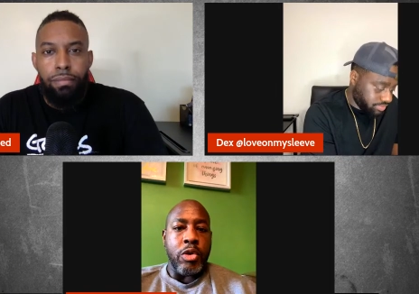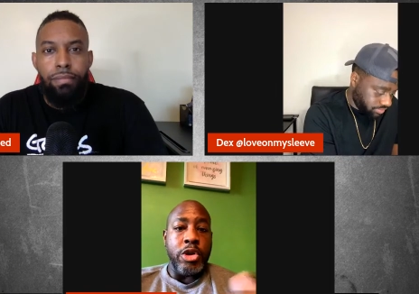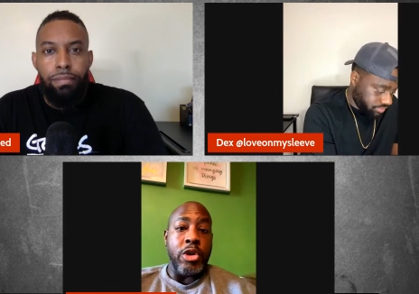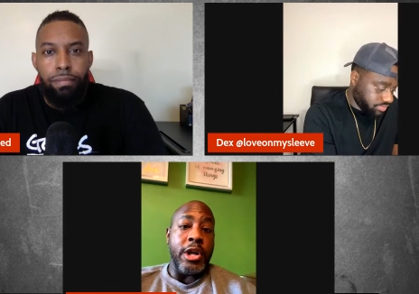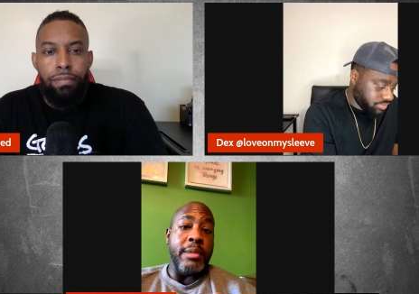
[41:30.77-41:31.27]

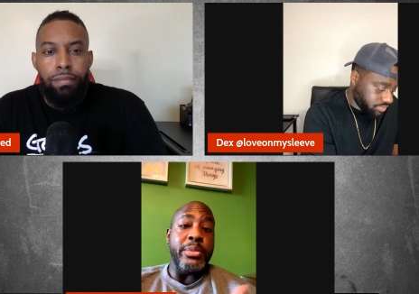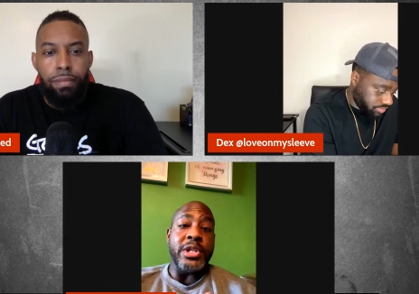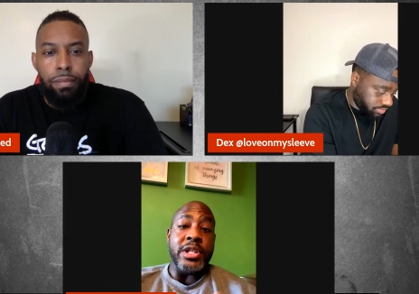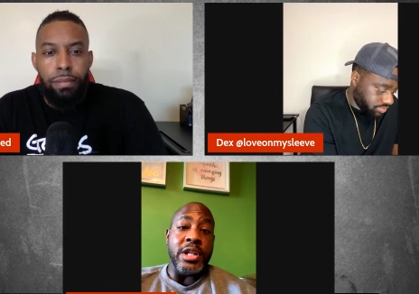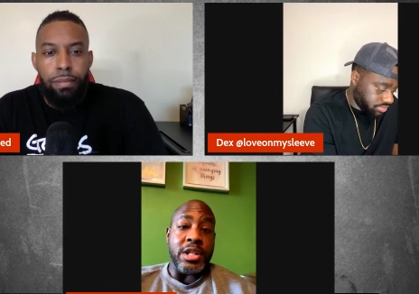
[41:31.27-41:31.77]
Speaker 1: you're in
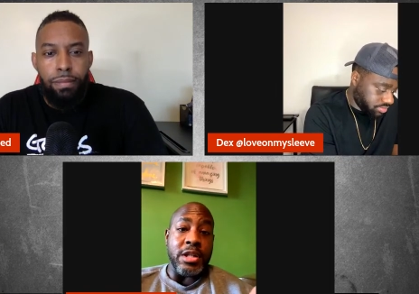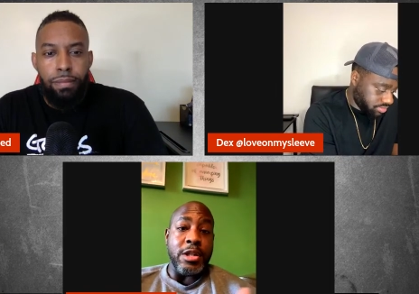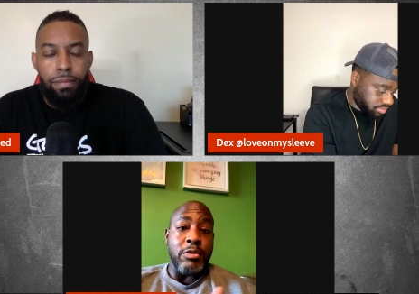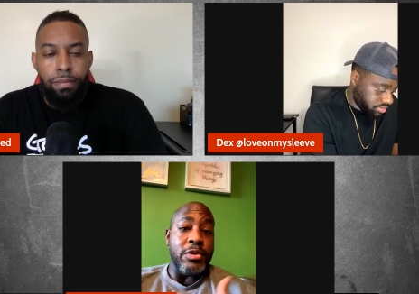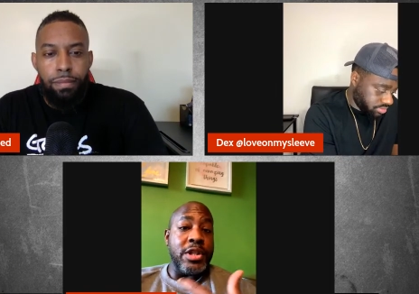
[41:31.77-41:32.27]
position
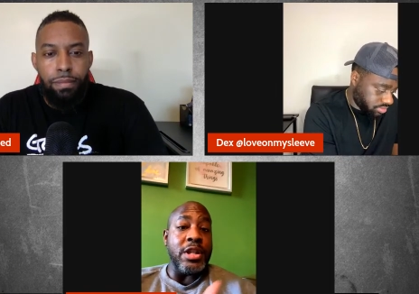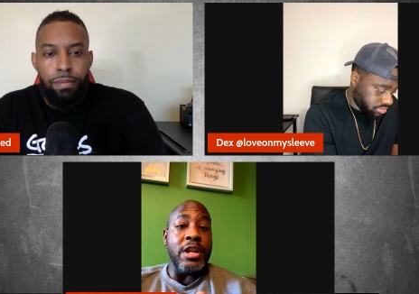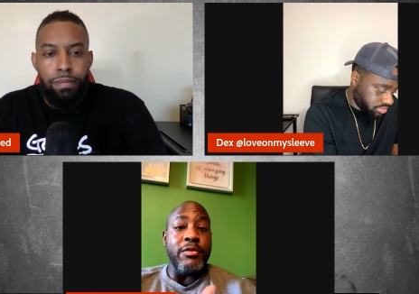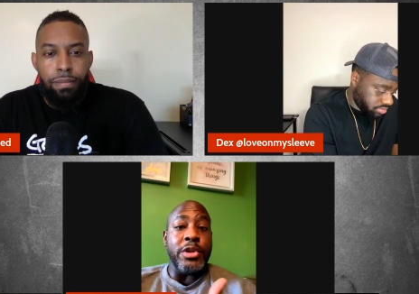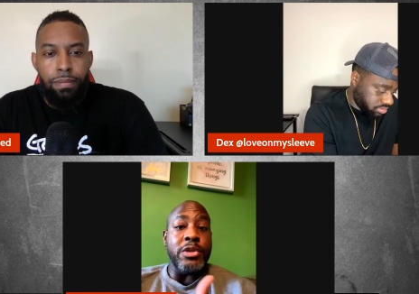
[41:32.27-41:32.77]
to
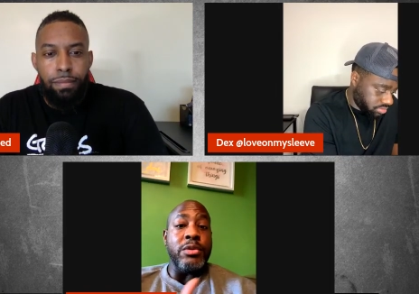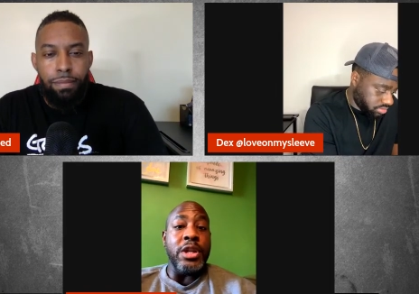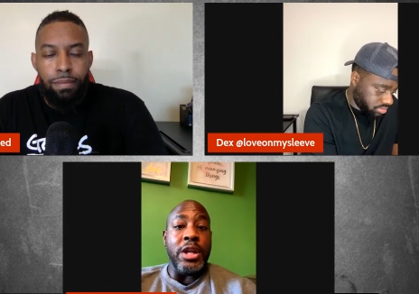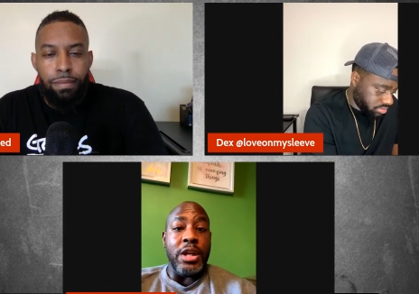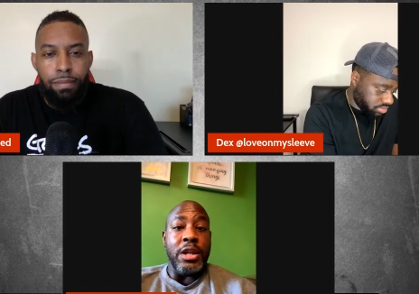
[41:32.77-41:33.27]
receive what you
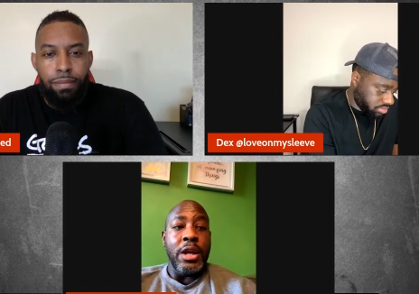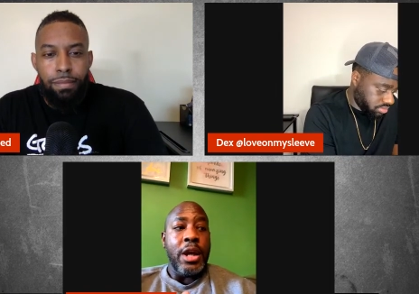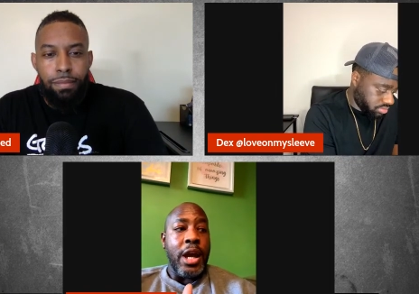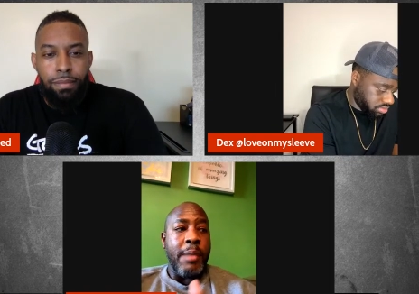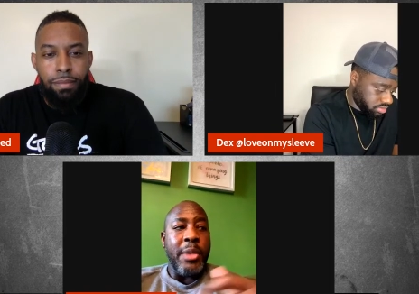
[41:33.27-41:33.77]
need.
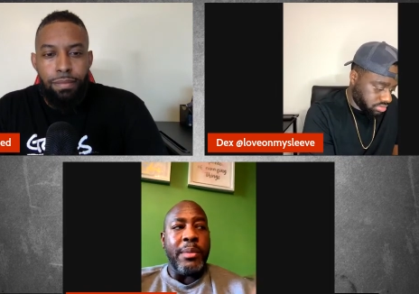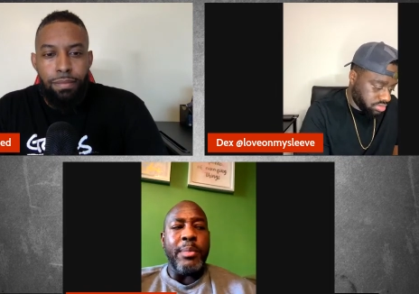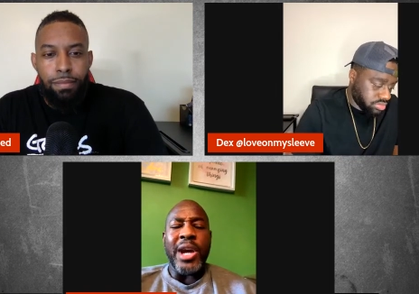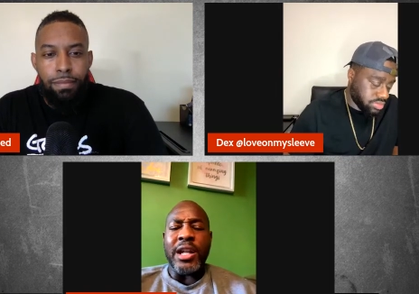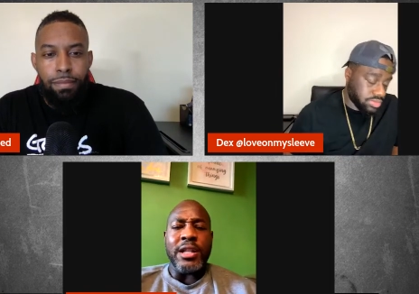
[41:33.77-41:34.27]
And maybe
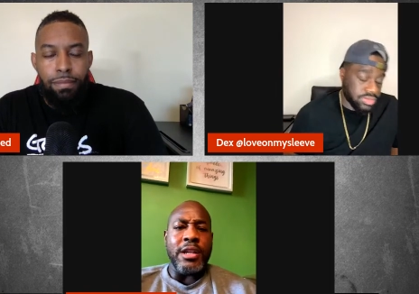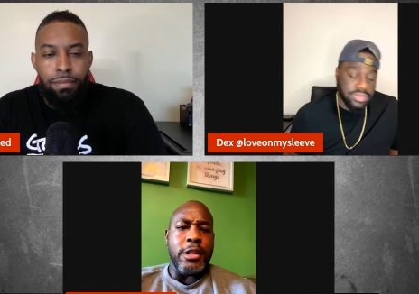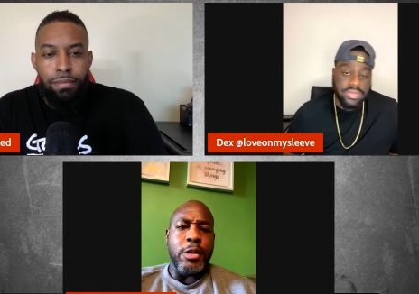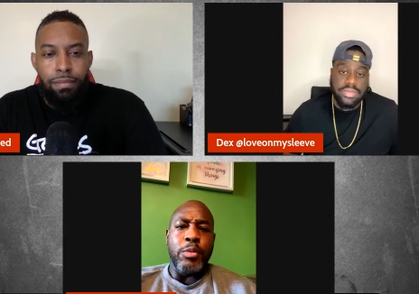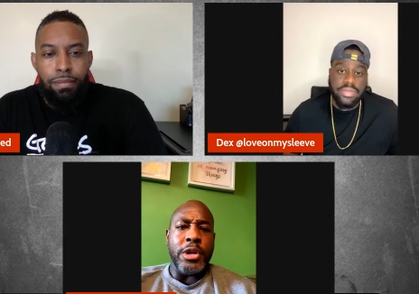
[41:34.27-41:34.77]
back then
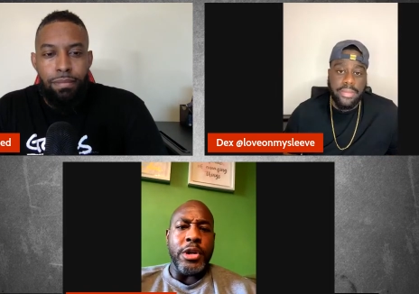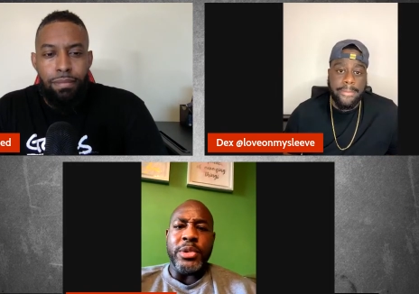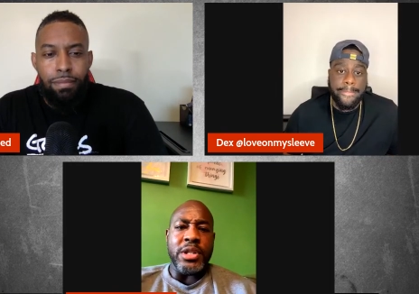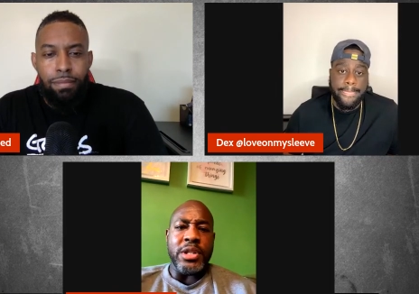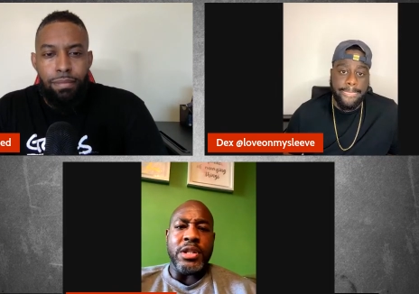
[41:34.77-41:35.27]
you weren't in
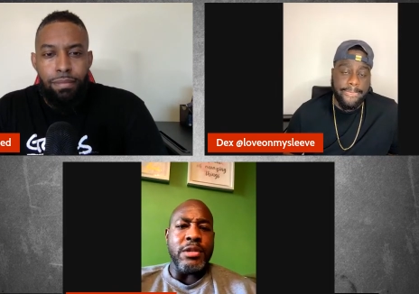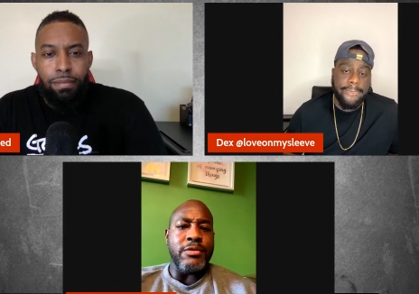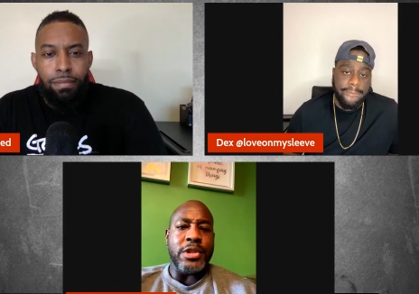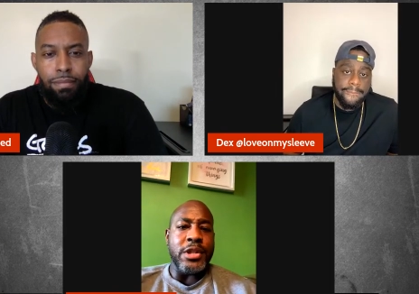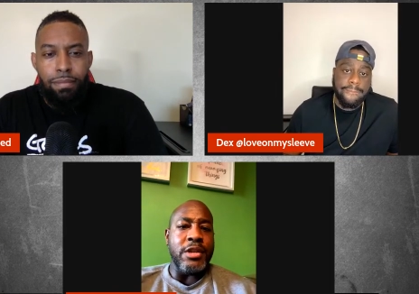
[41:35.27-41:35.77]
position to
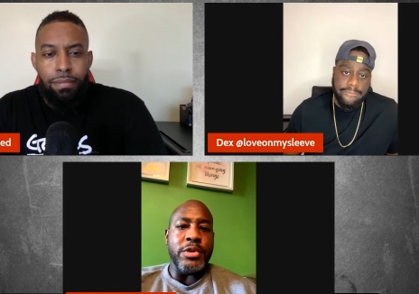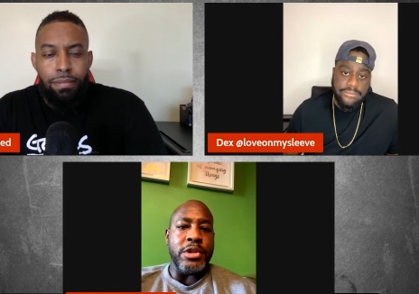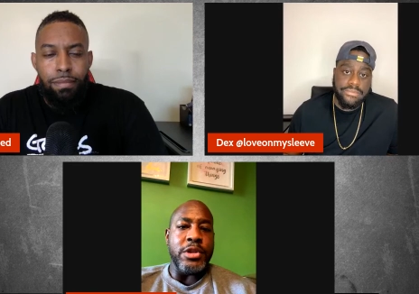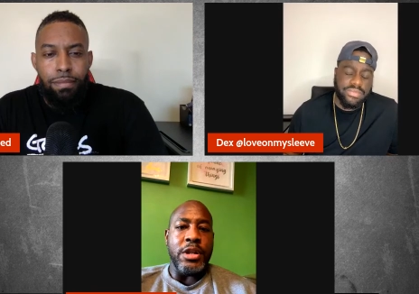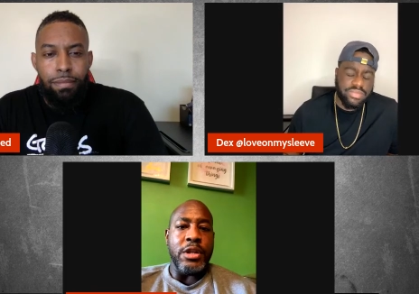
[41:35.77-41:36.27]
receive what you
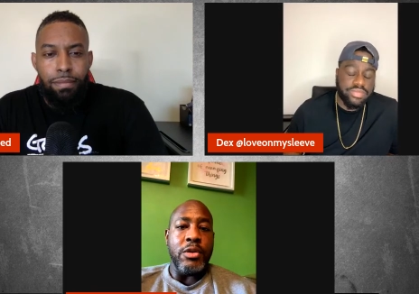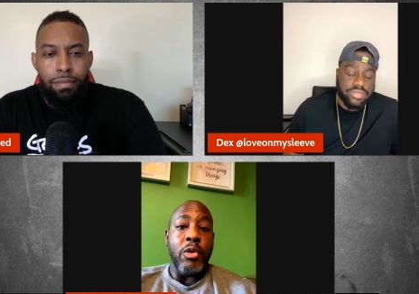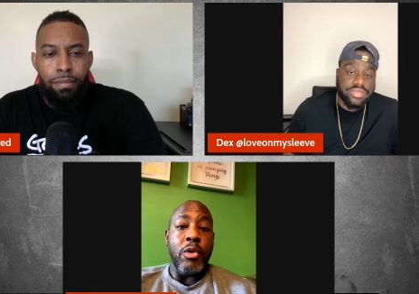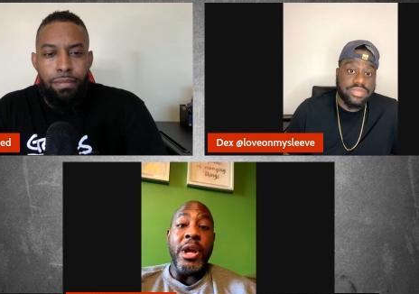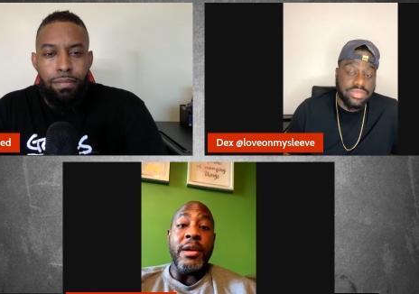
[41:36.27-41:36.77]
need. Or
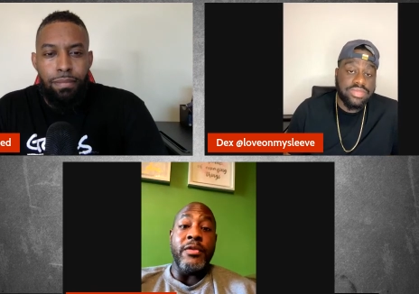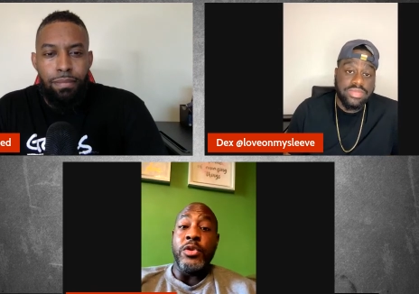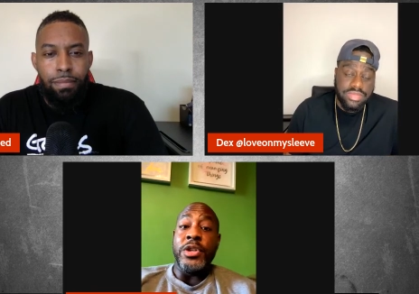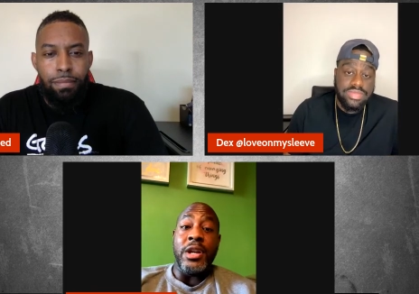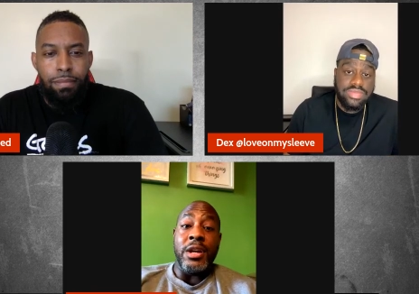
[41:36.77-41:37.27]
maybe if you
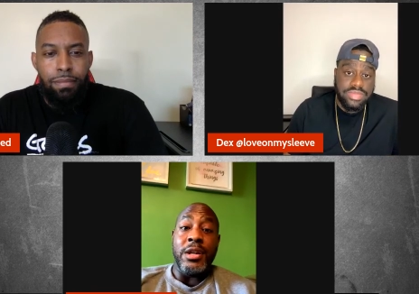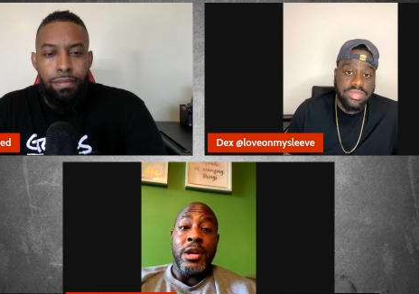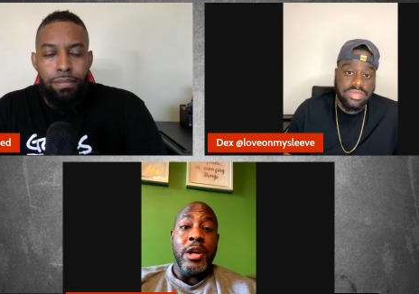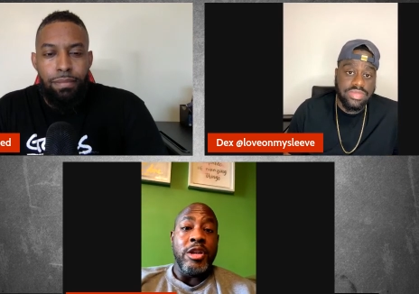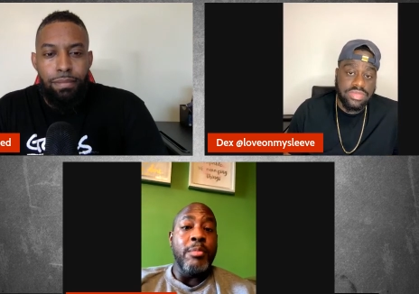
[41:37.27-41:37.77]
did,
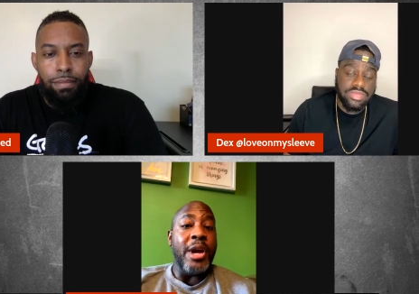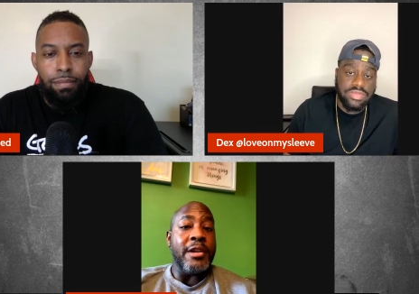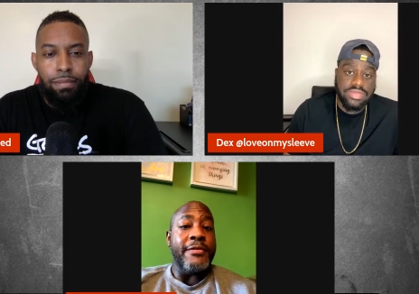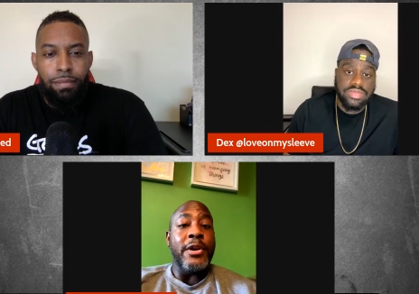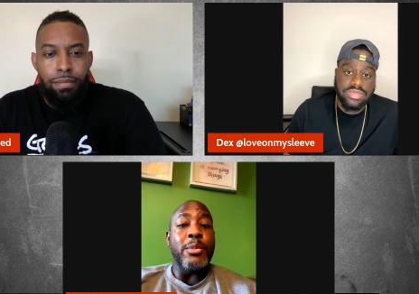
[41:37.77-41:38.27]
you might have
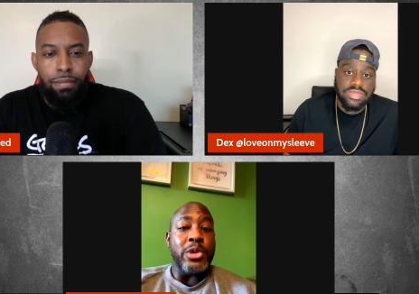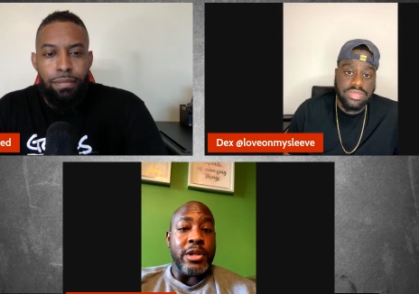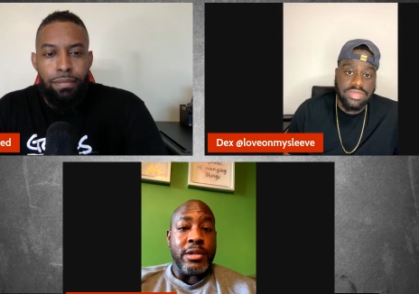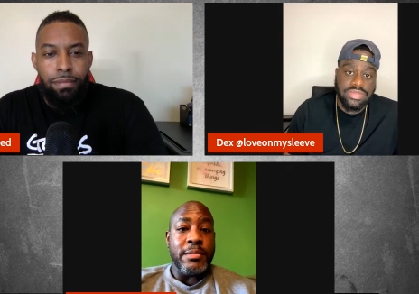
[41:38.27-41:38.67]
fumbled it.